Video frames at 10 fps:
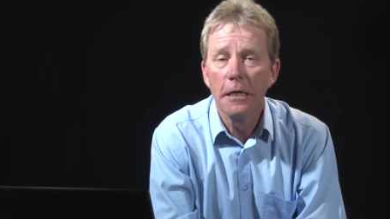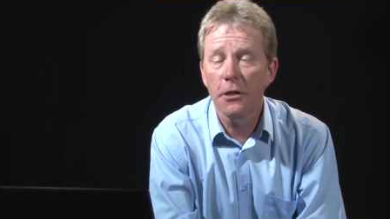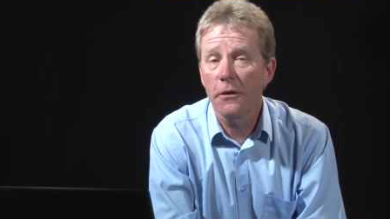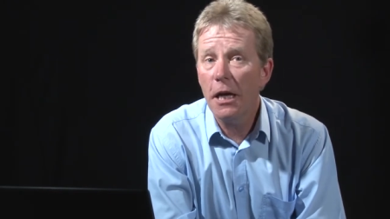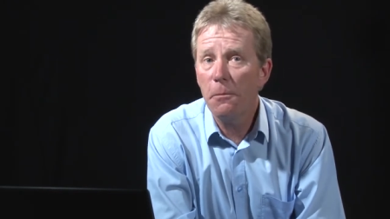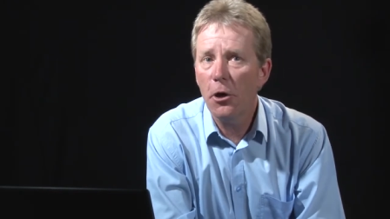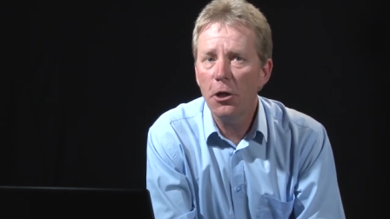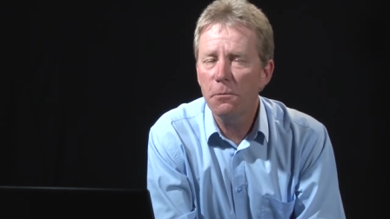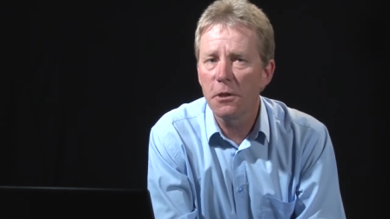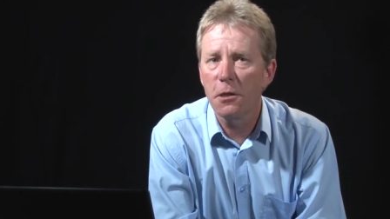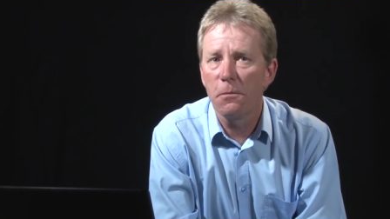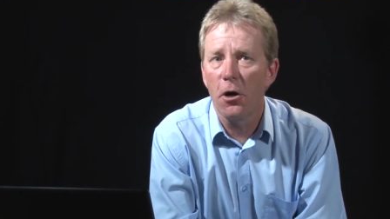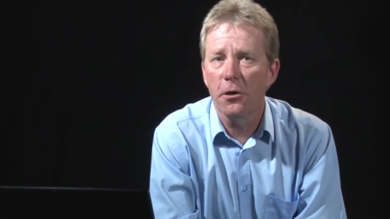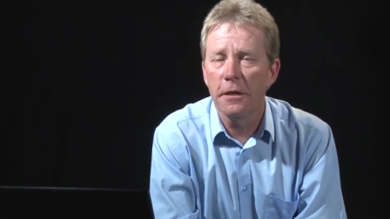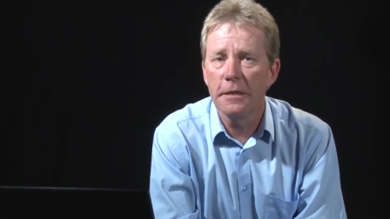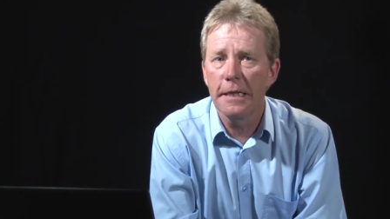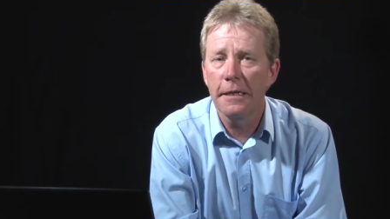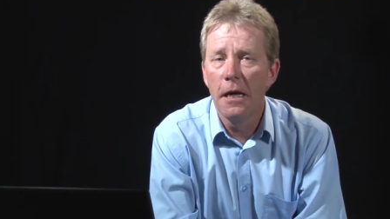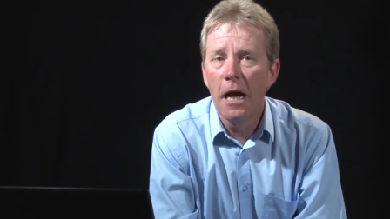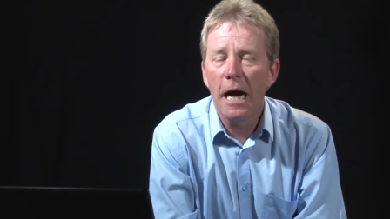So they approached Mr. Bartlett and
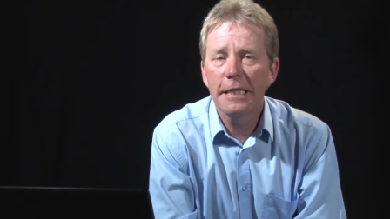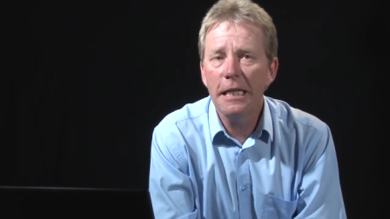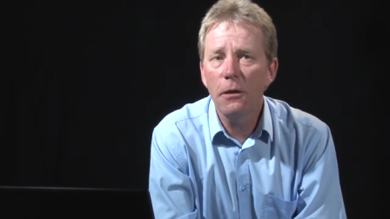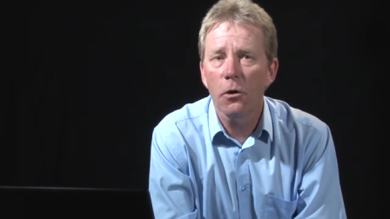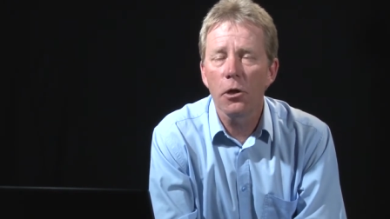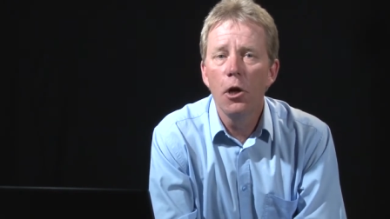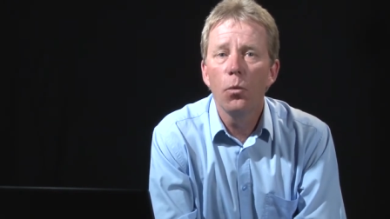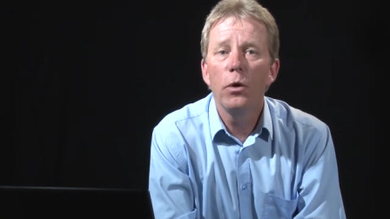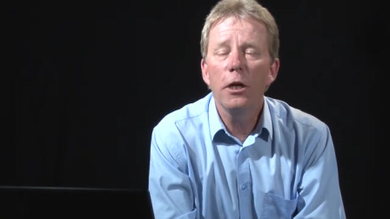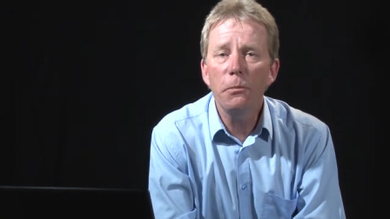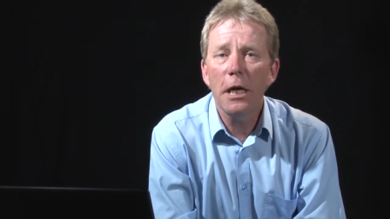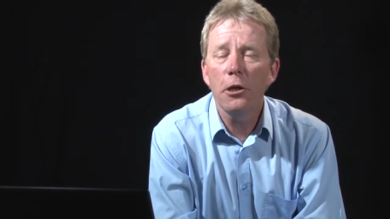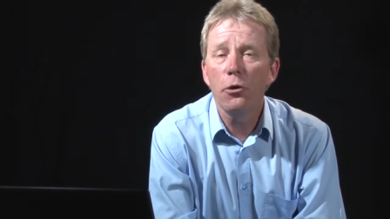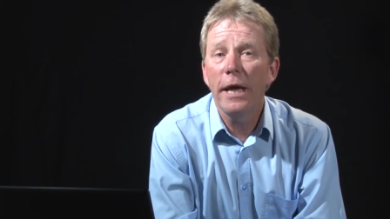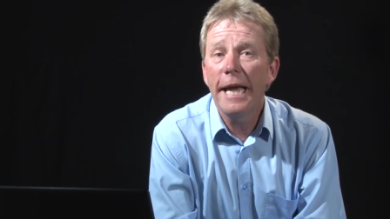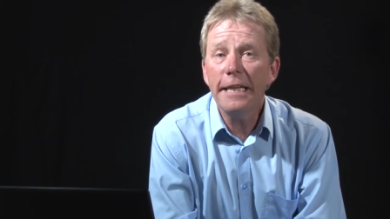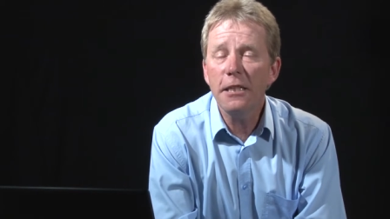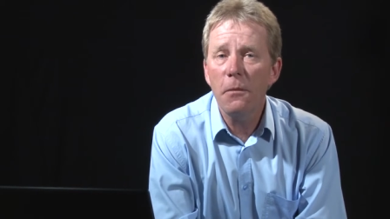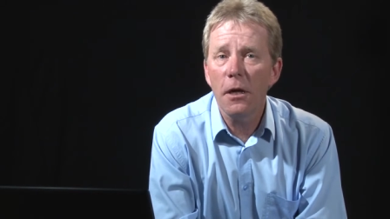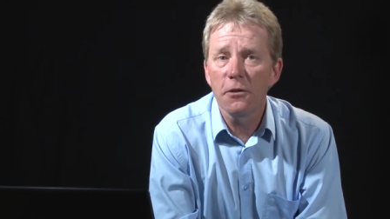said, I tell you what, we'll pay you X
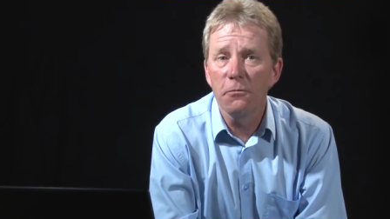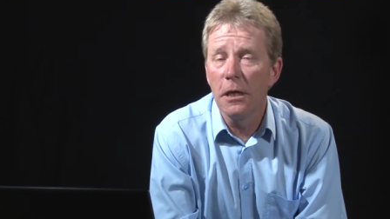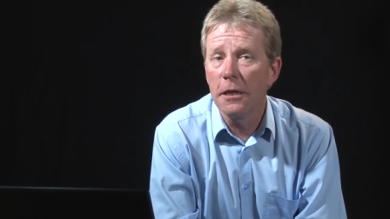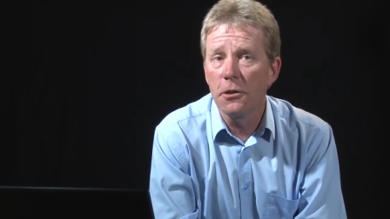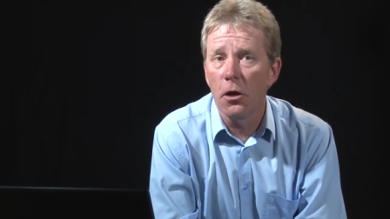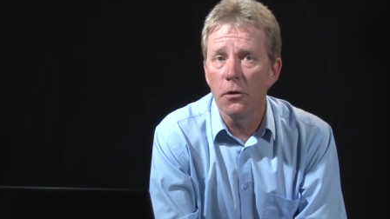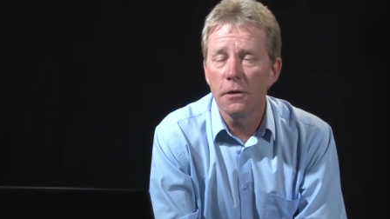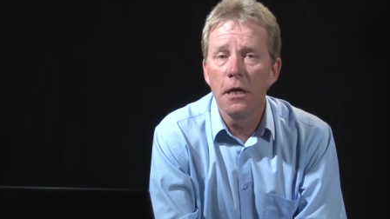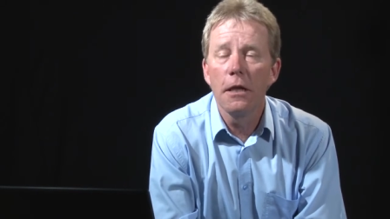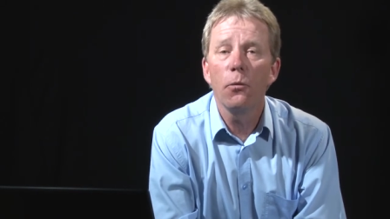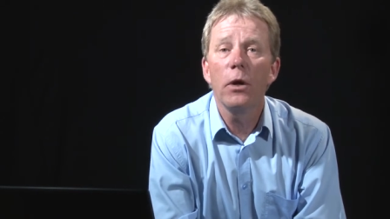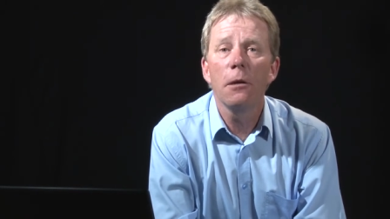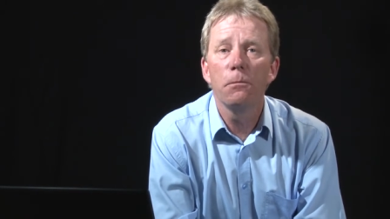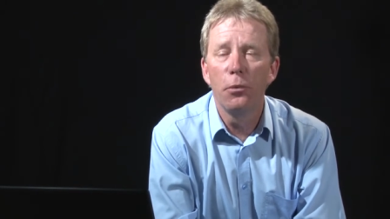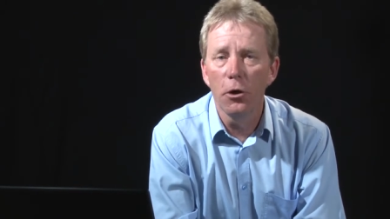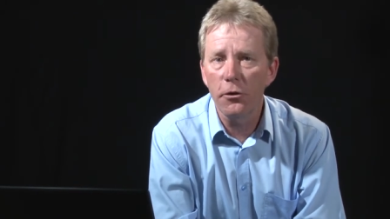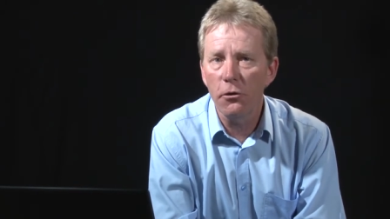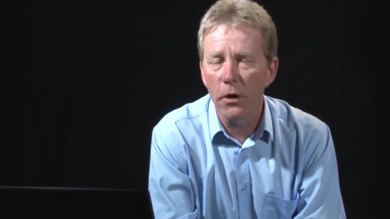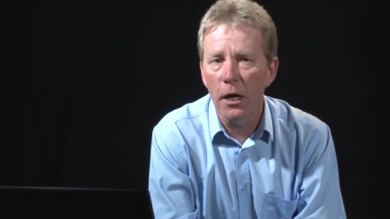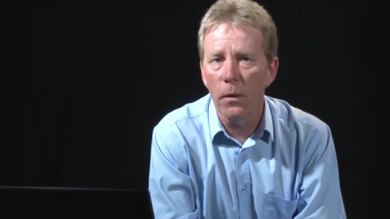amount of million dollars that we can put
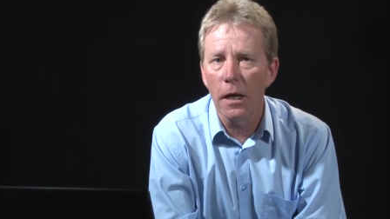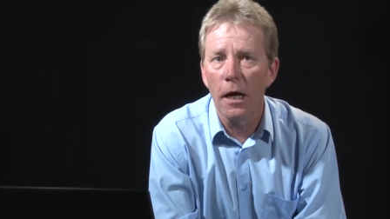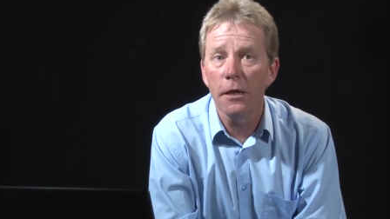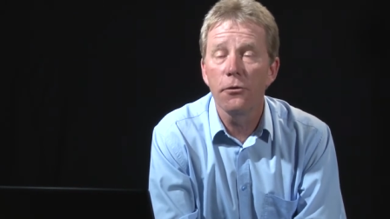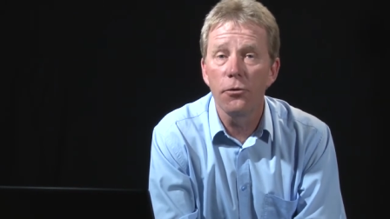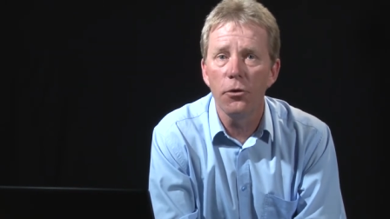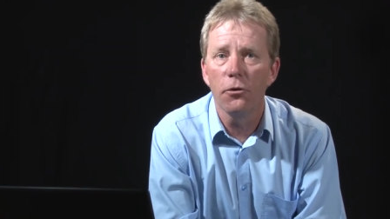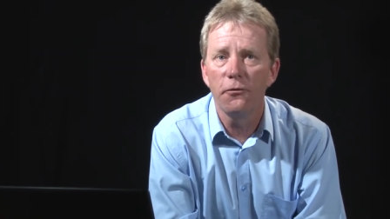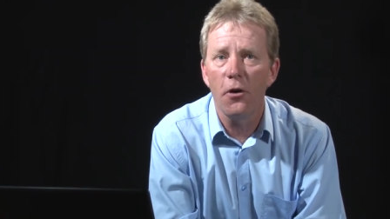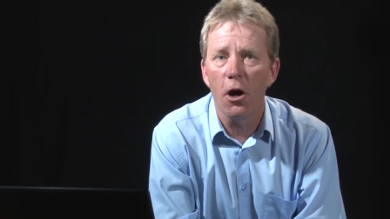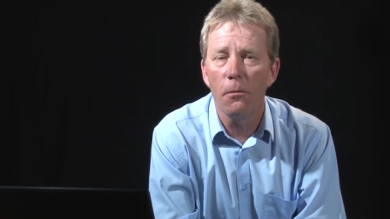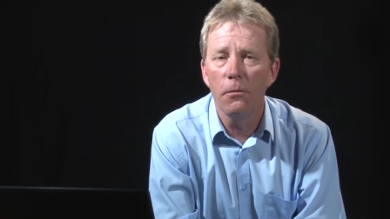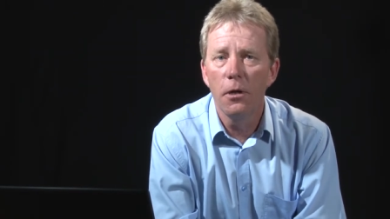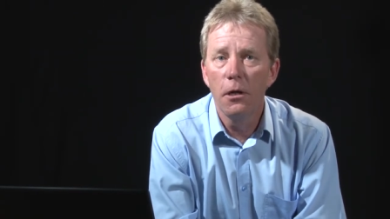the railway line through your farm.